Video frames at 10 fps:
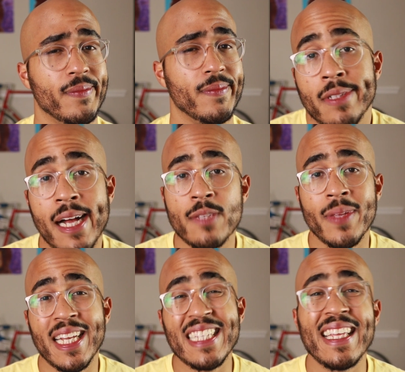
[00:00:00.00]

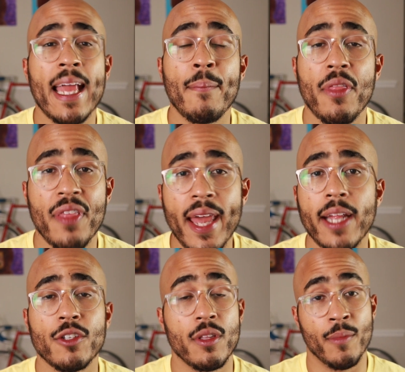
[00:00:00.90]
Glassman isn't
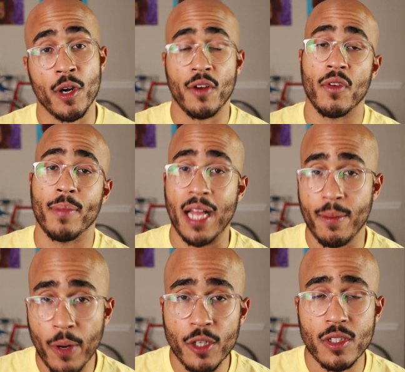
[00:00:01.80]
empathetic to the murder of a
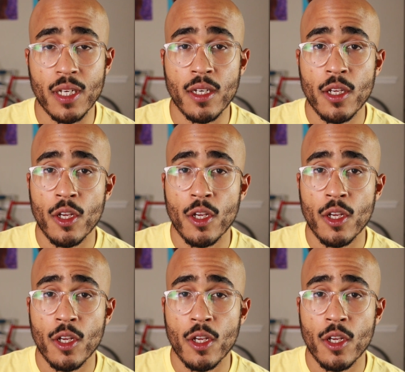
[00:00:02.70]
black person,